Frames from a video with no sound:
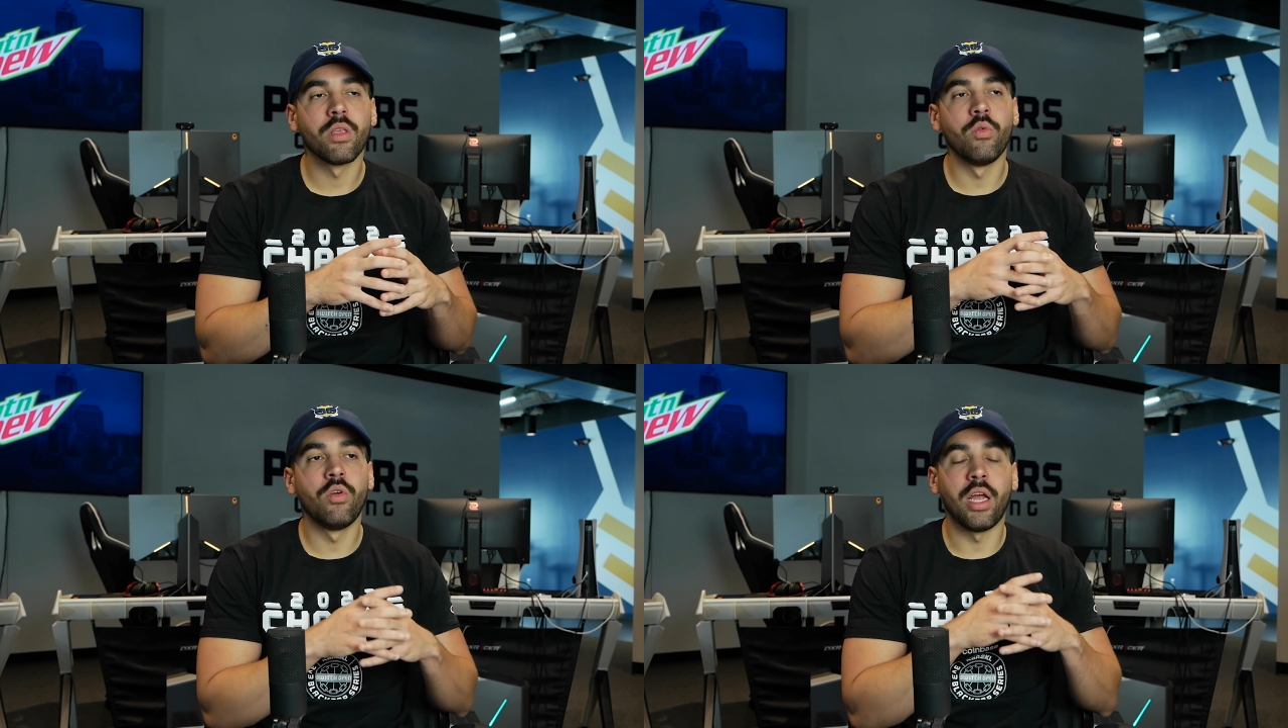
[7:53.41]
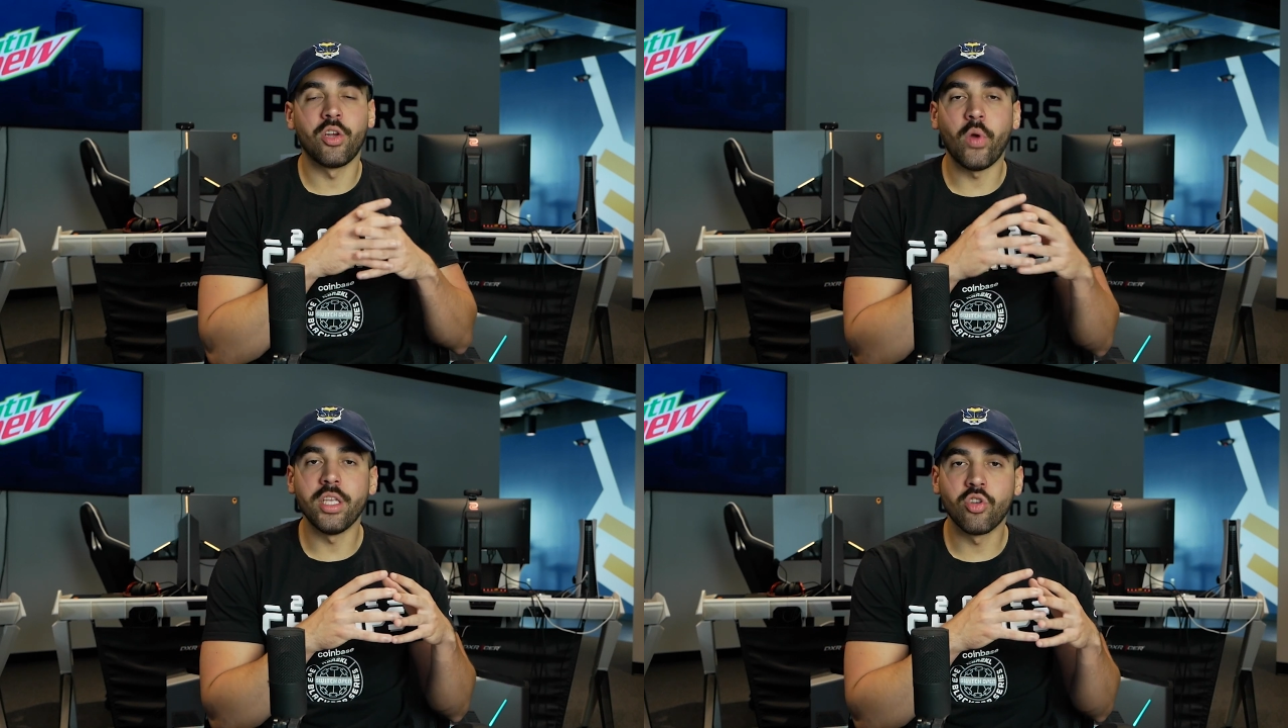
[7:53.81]
we got
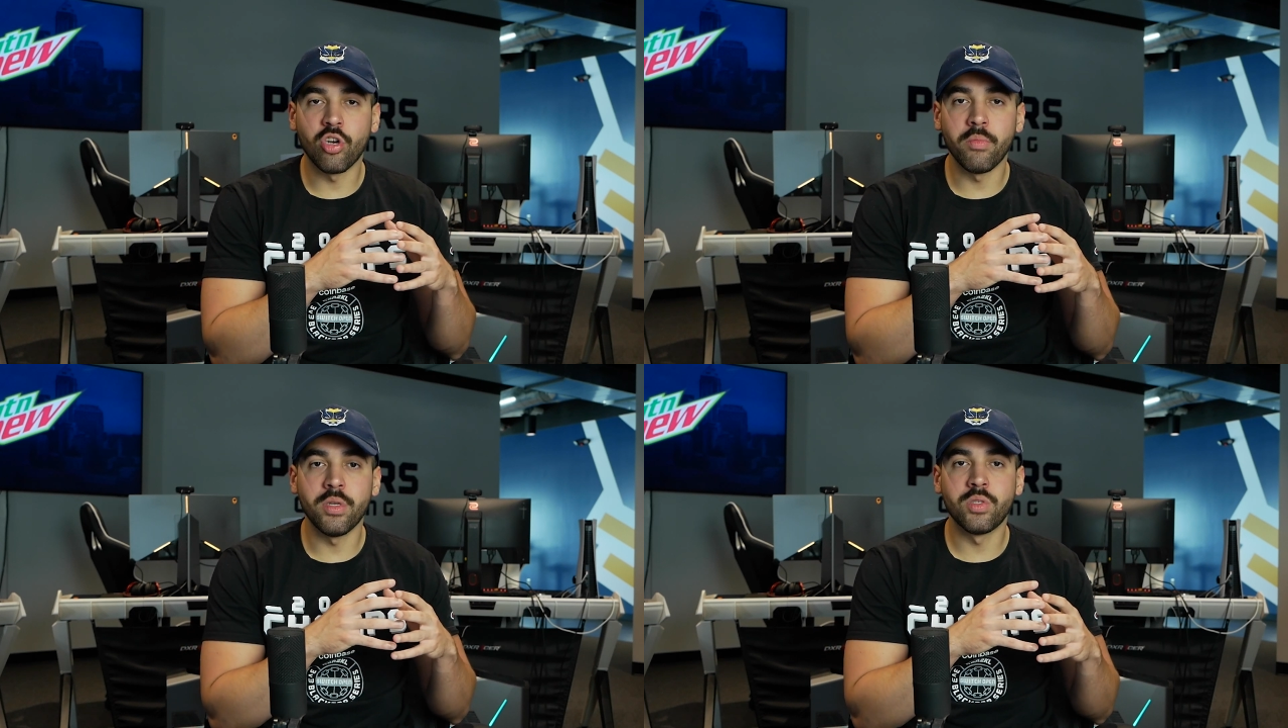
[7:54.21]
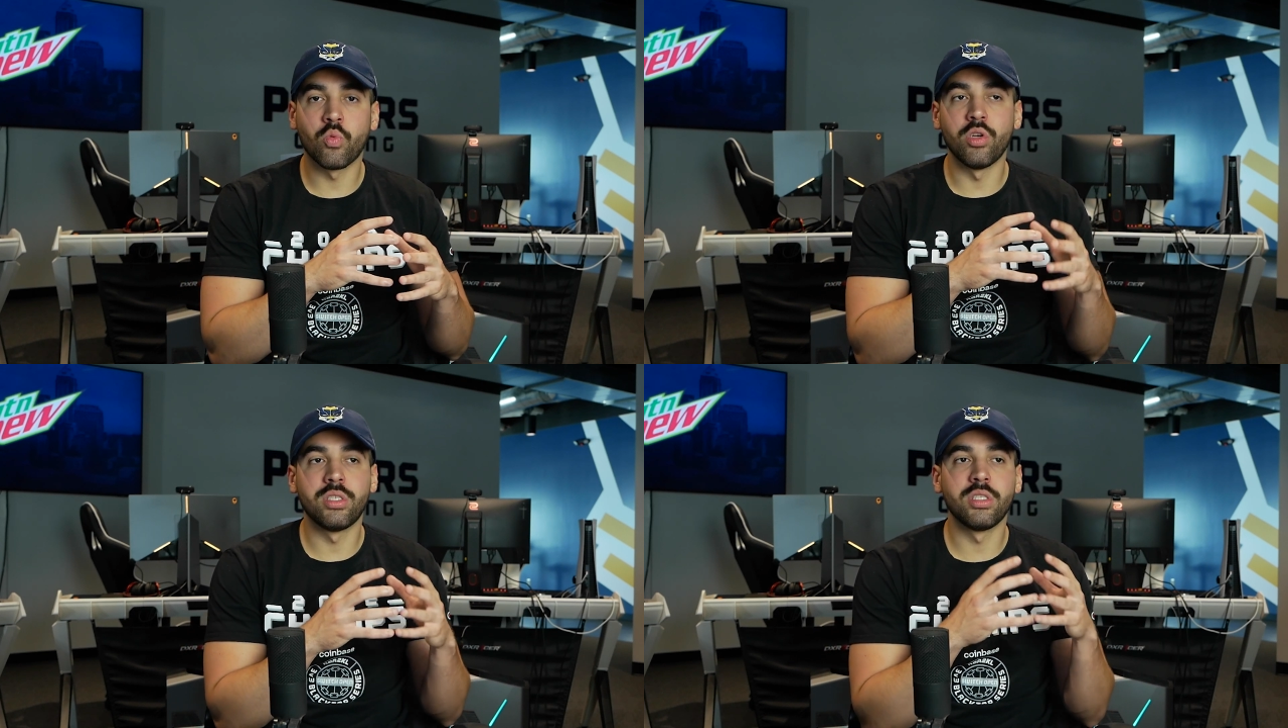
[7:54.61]
great tournaments
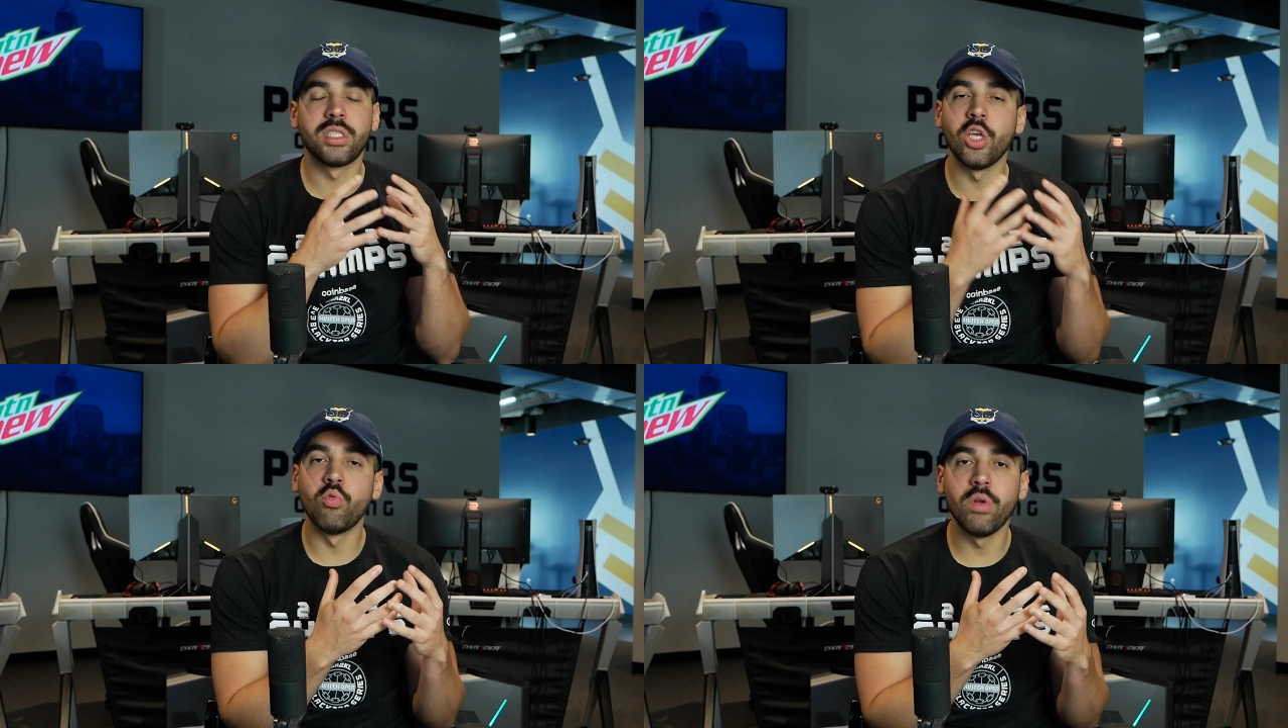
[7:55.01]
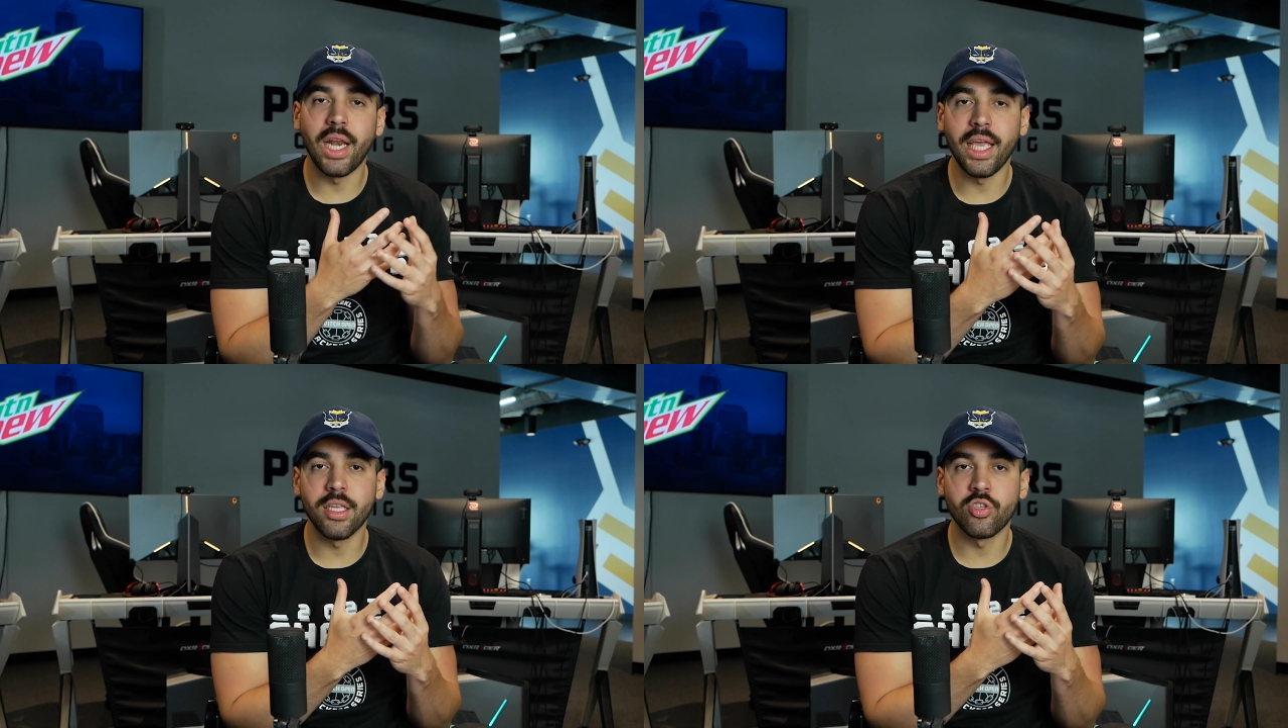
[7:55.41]
where it's skill
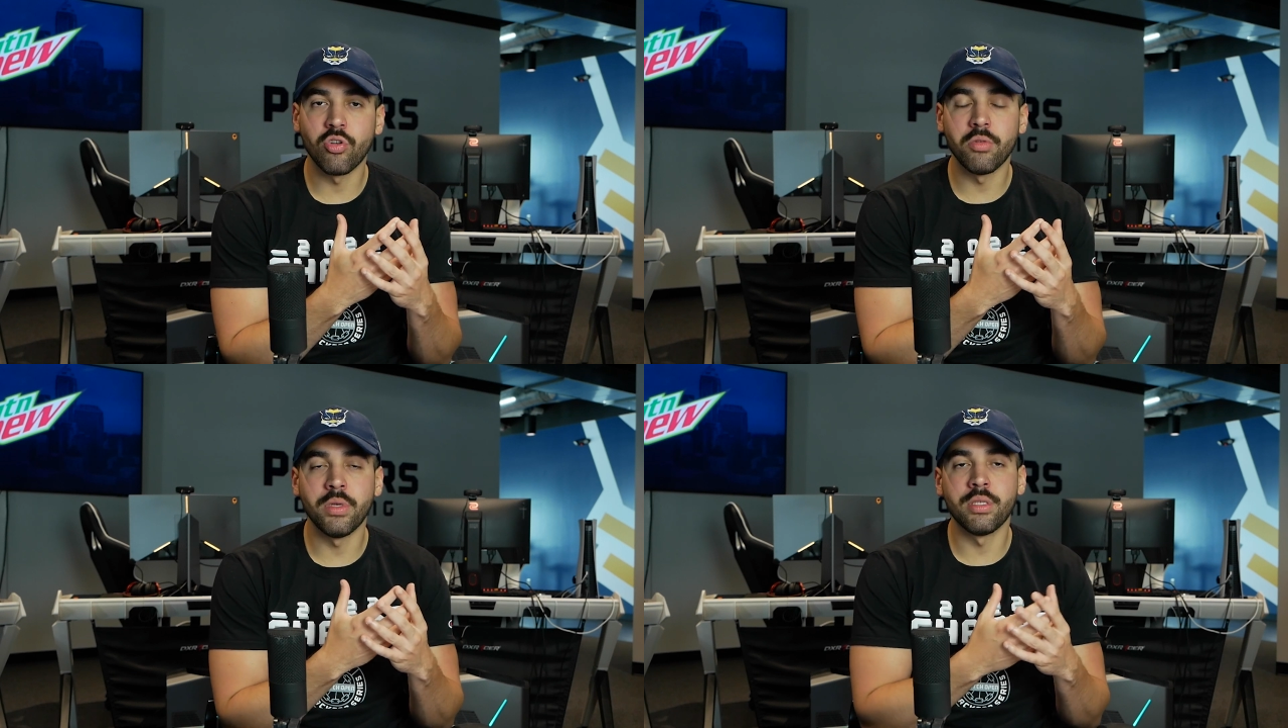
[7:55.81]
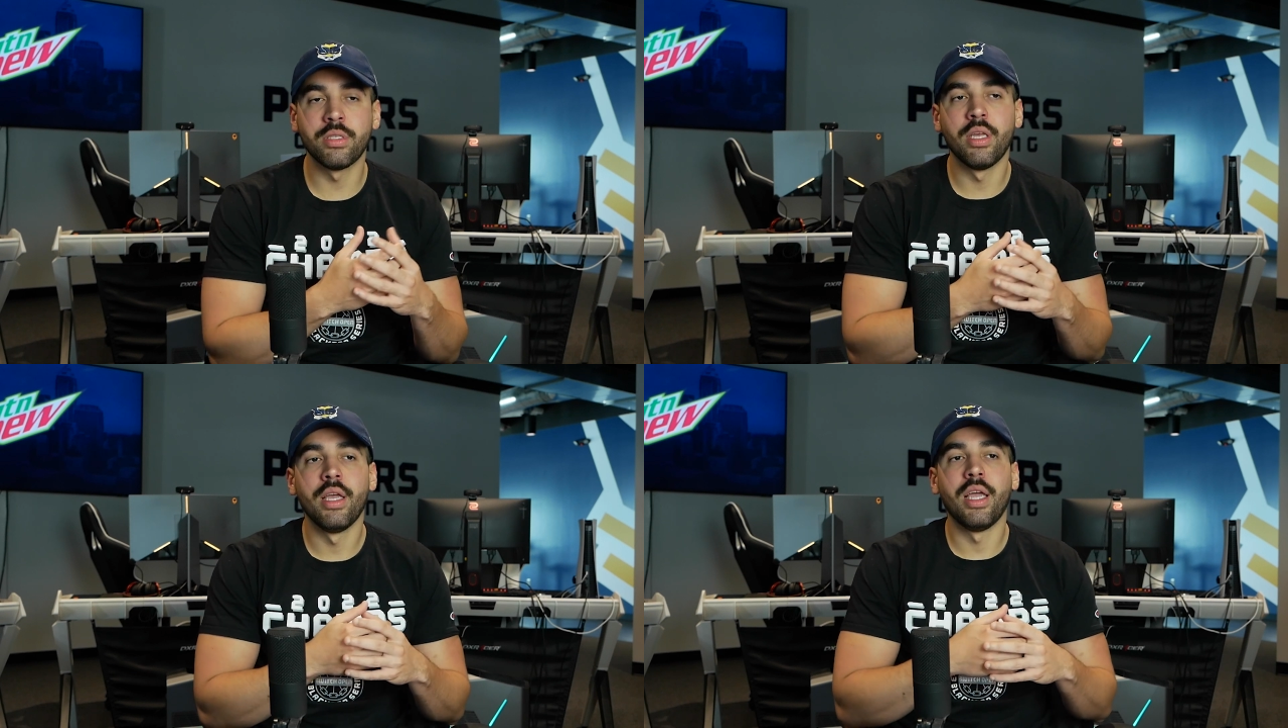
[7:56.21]
related tournaments,